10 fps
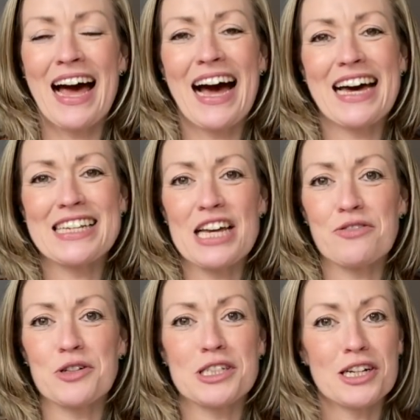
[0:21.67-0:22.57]
and I've
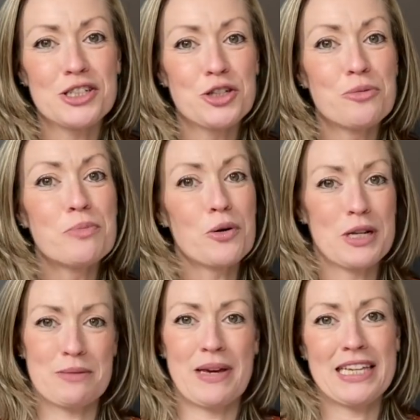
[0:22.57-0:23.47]
also got two
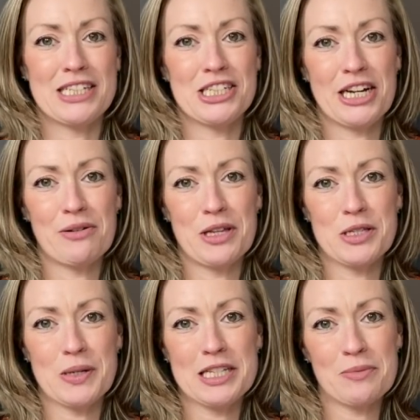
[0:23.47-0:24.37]
bonus makes to share with you
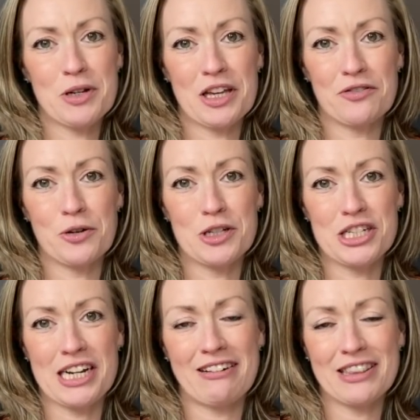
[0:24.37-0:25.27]
as well, so I'm looking forward to
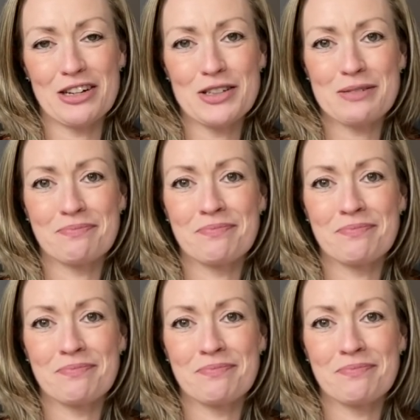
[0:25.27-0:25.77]
sharing those.